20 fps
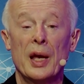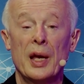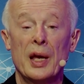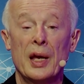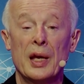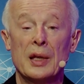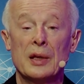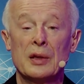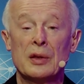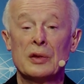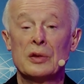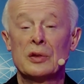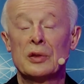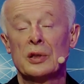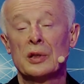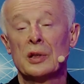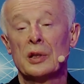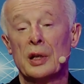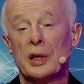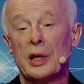And
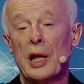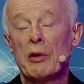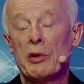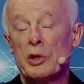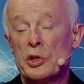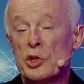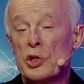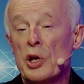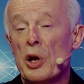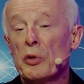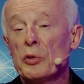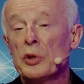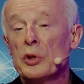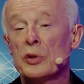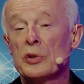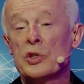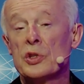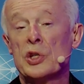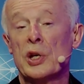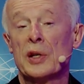now I show
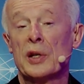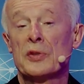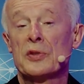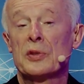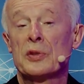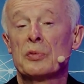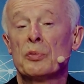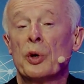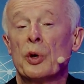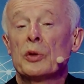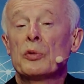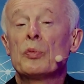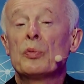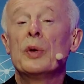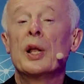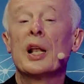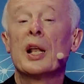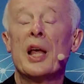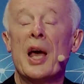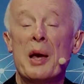you just what
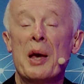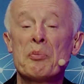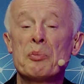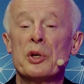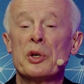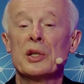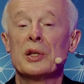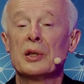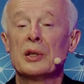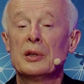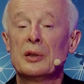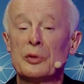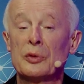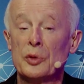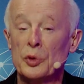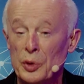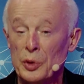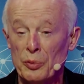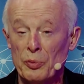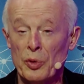will happen
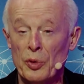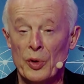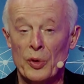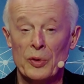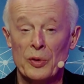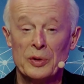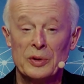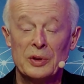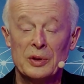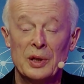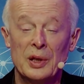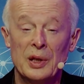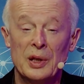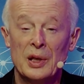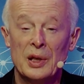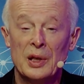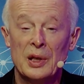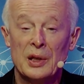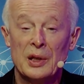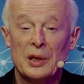to the world.
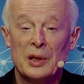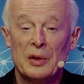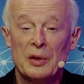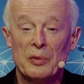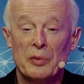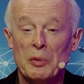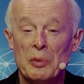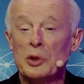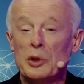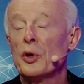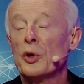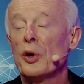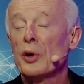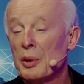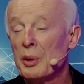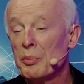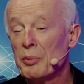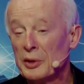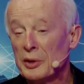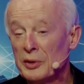When we
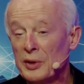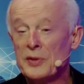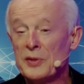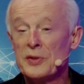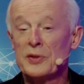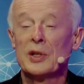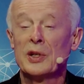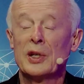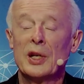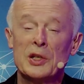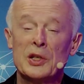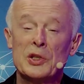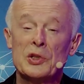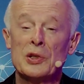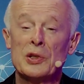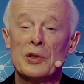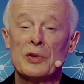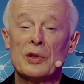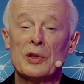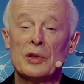talk about
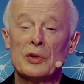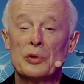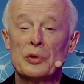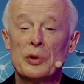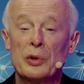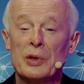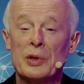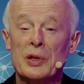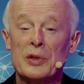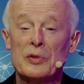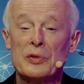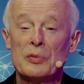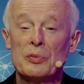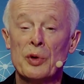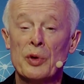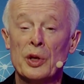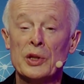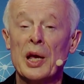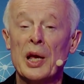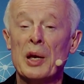destinations in
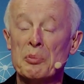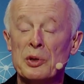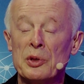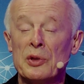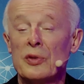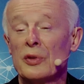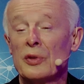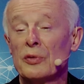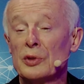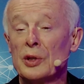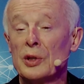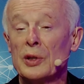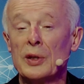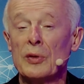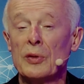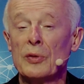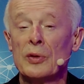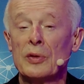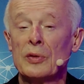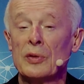tourism, what happens if the
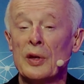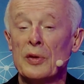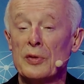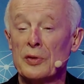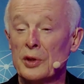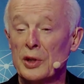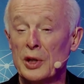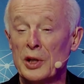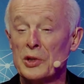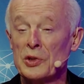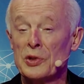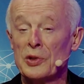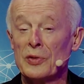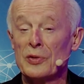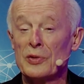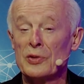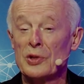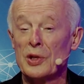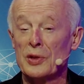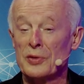
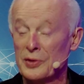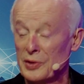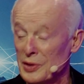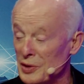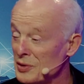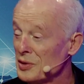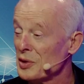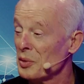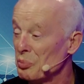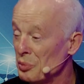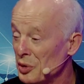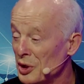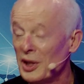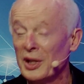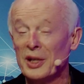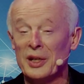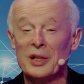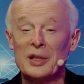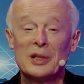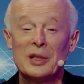destinations just
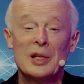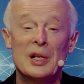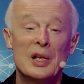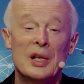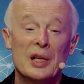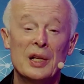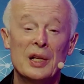disappear?